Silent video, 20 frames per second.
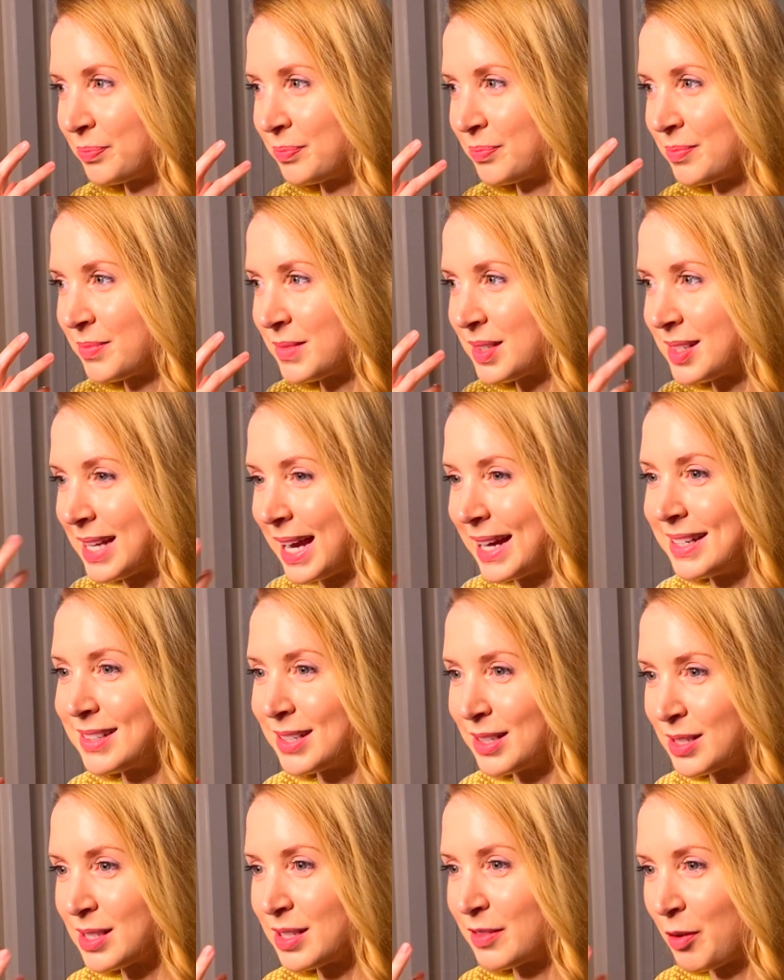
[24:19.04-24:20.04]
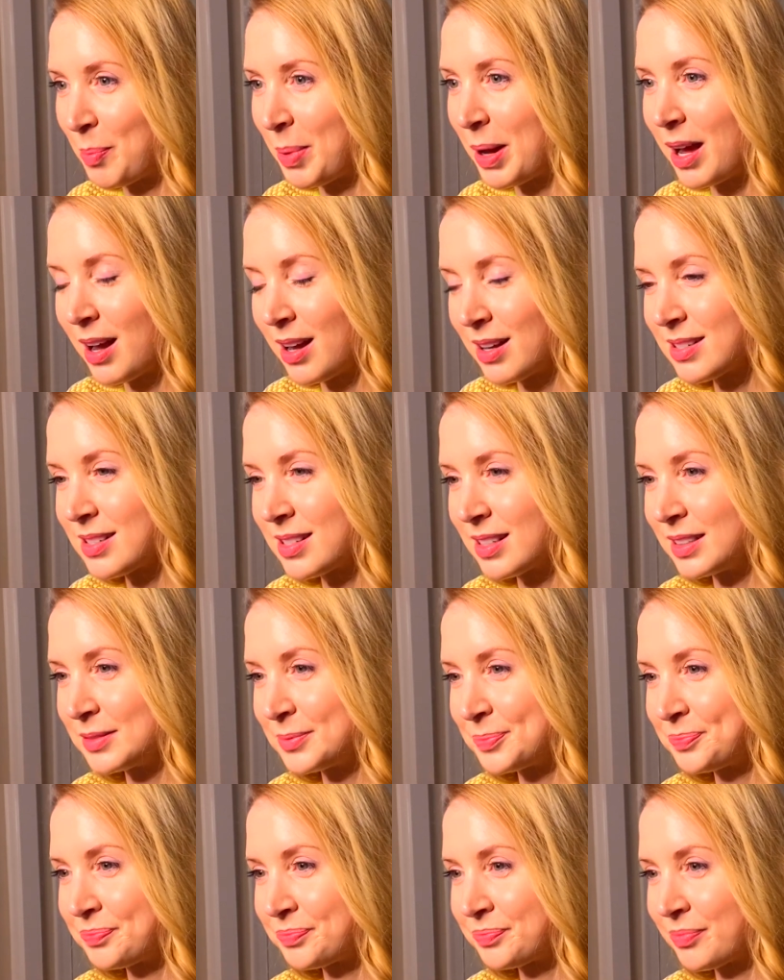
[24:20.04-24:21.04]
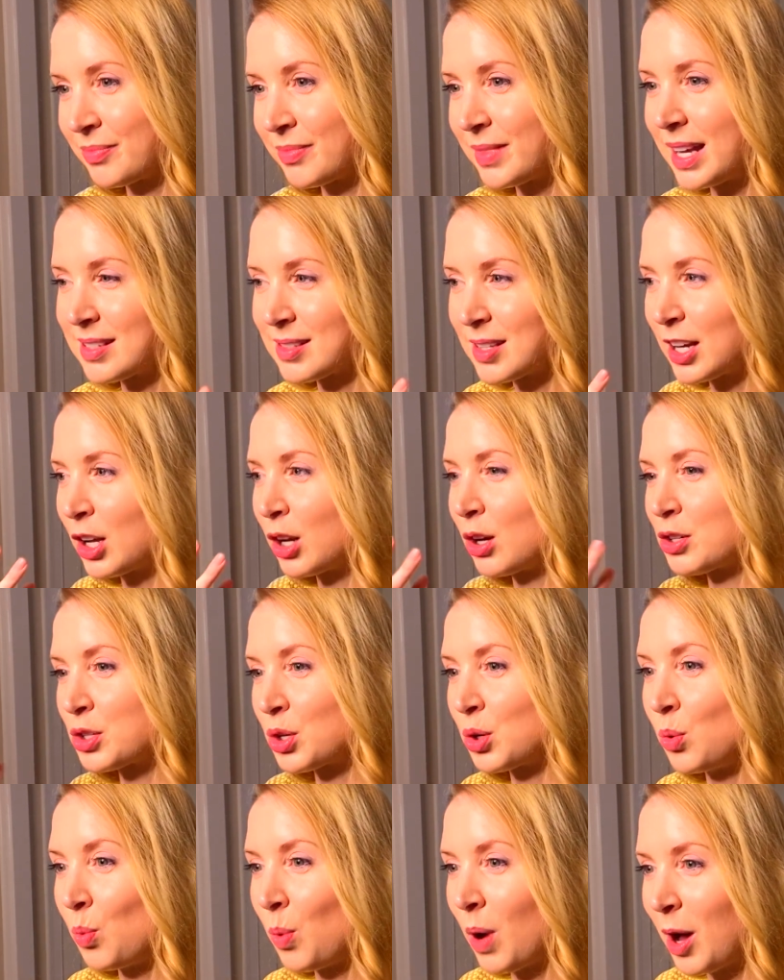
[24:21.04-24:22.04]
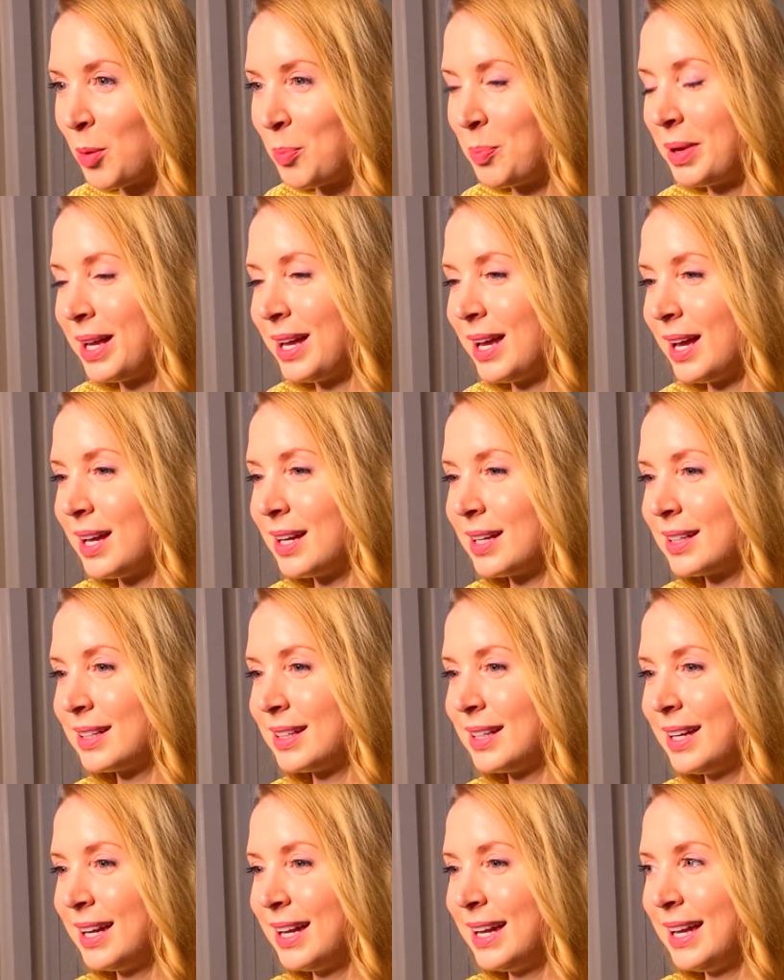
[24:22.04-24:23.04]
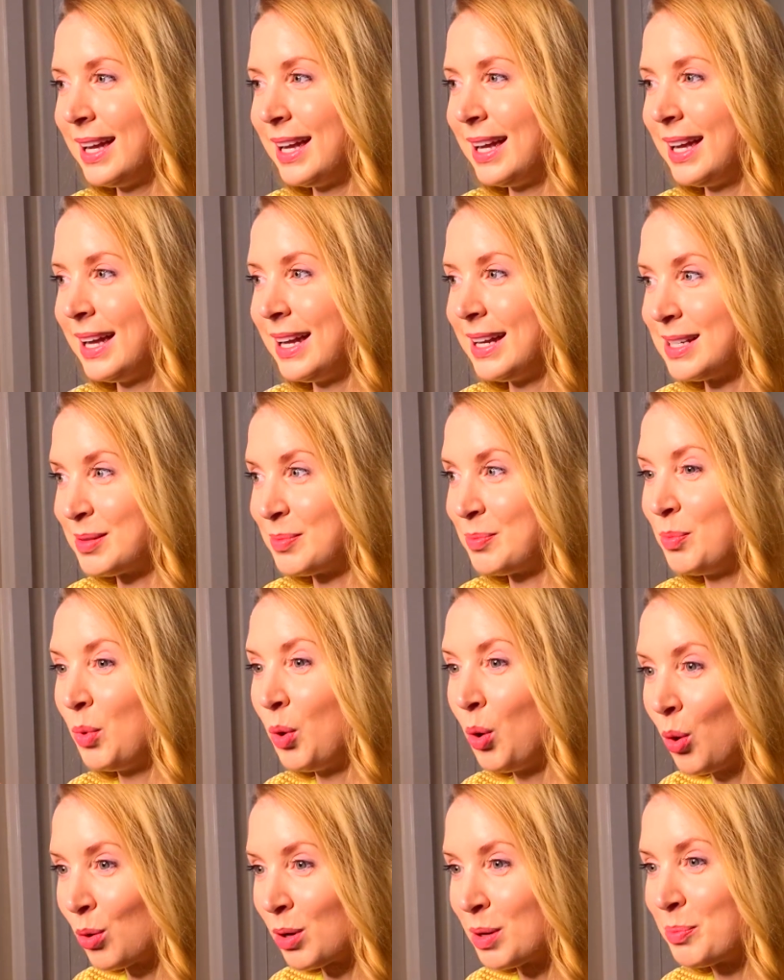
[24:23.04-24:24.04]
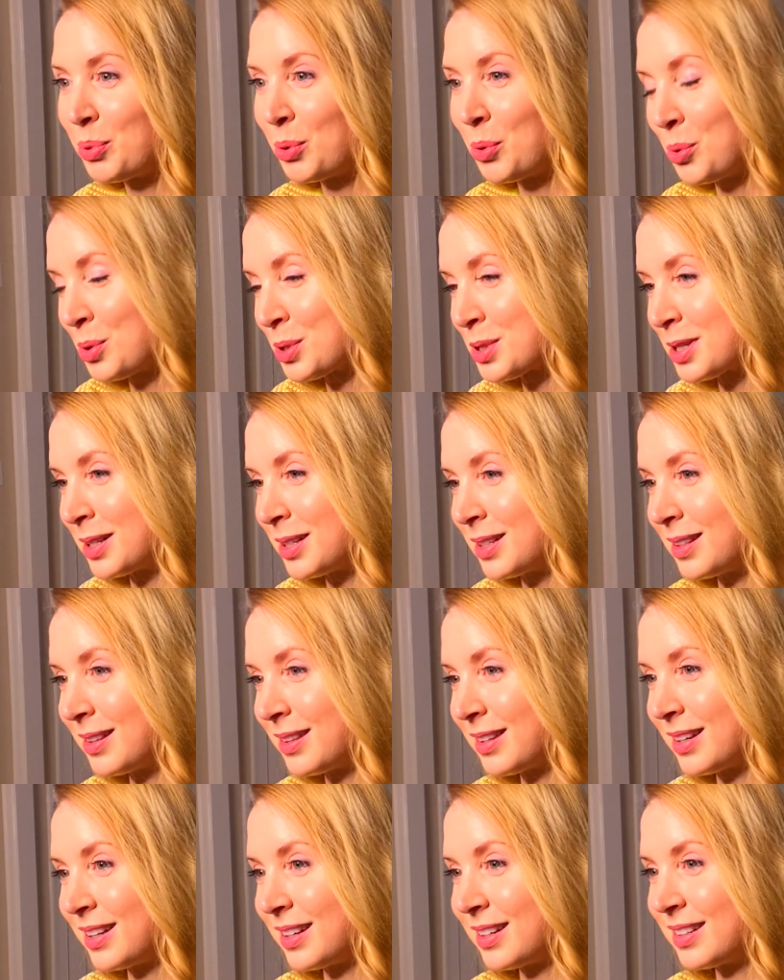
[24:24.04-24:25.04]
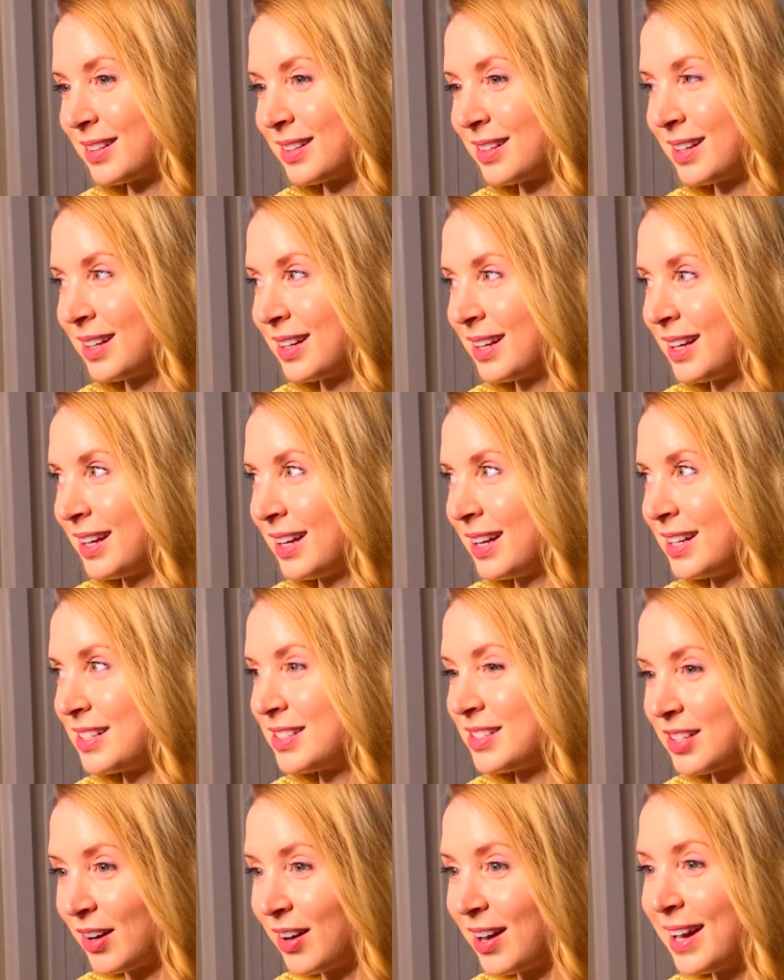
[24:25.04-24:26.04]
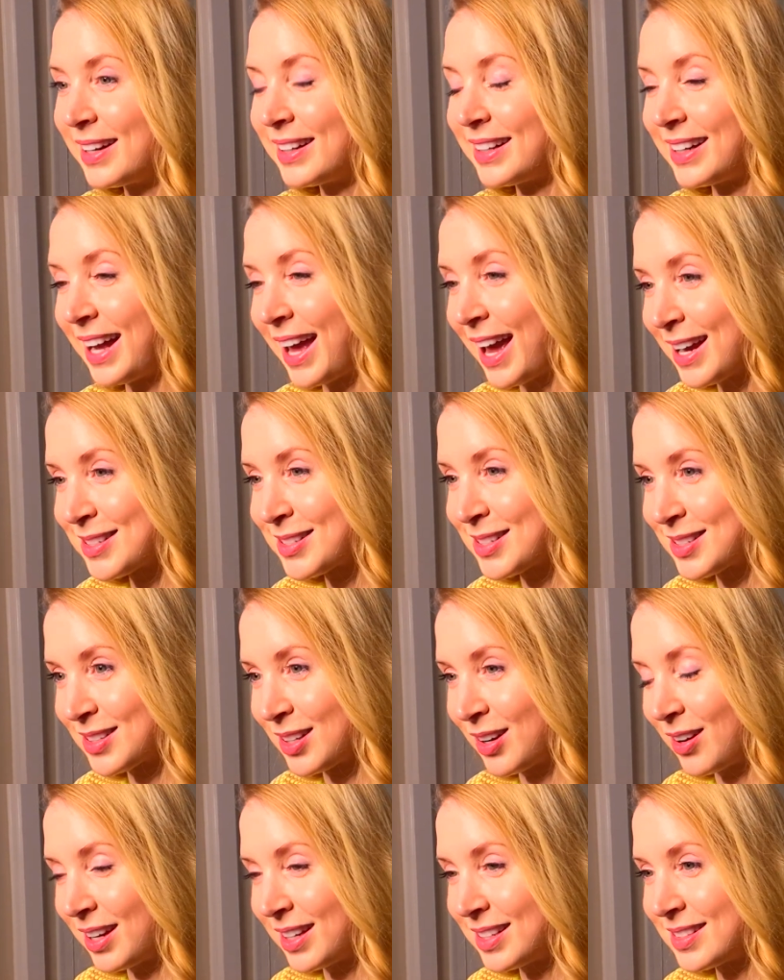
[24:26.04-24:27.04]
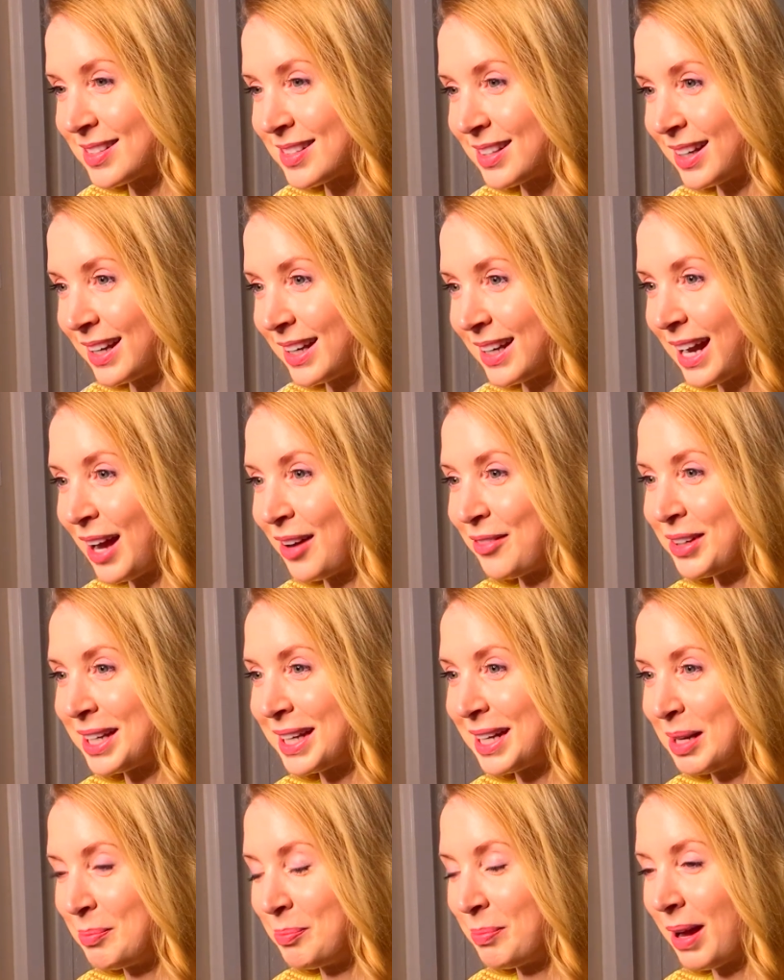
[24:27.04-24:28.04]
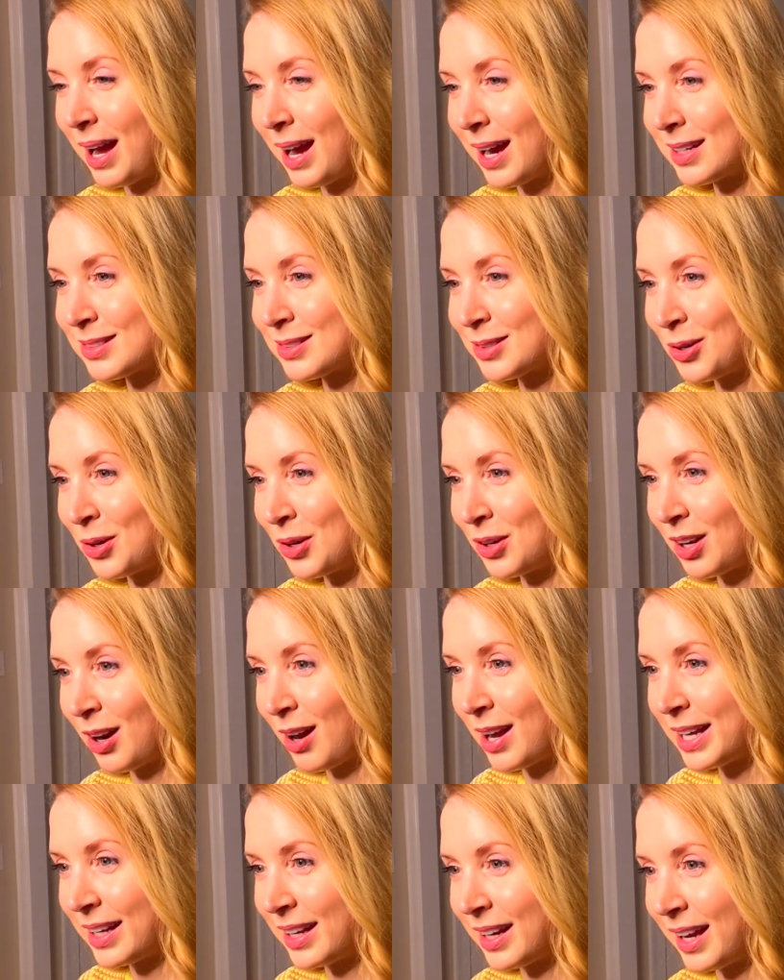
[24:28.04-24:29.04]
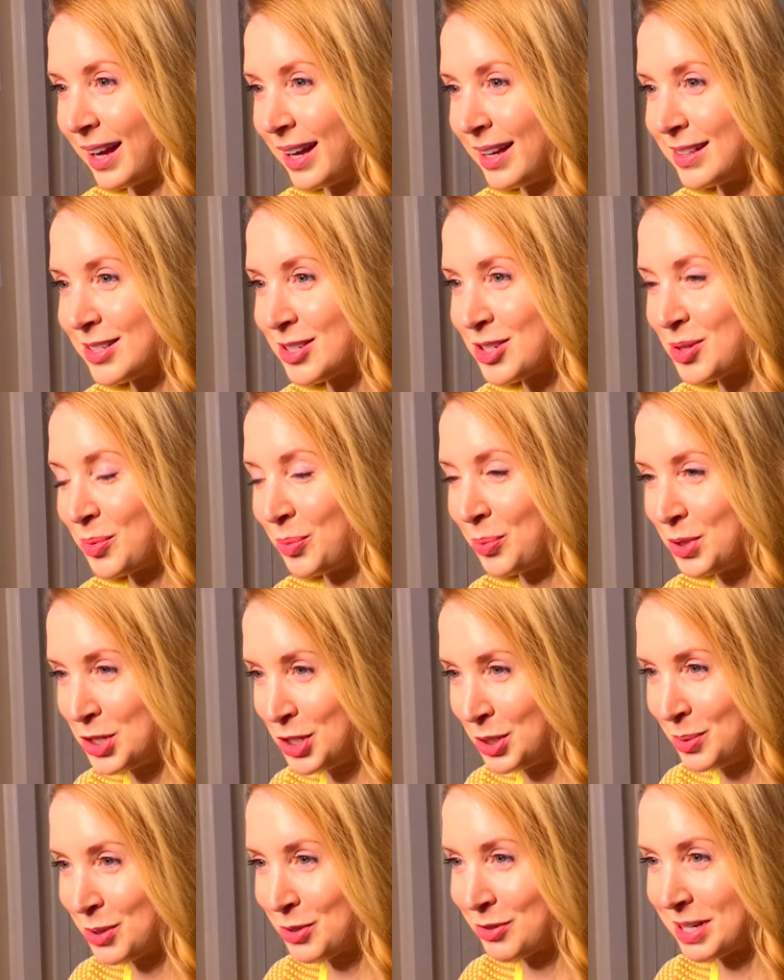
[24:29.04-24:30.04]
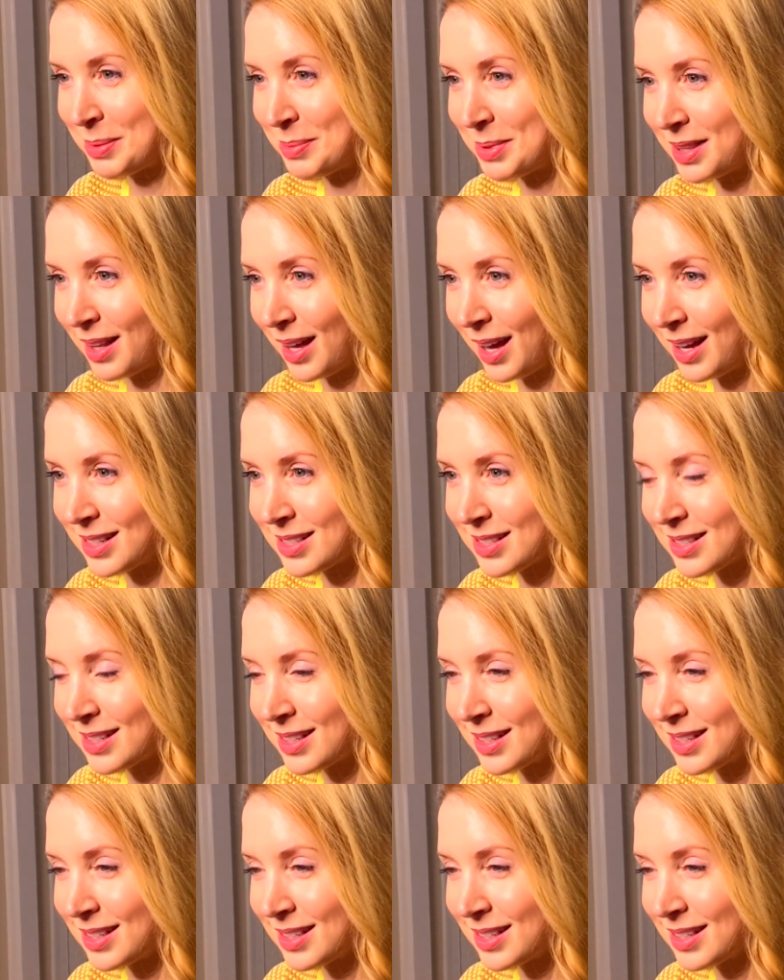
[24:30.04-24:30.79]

status of a person, their psychological well-being, is more important than diet and exercise in having an impact on GlycanAge. Would you agree with that?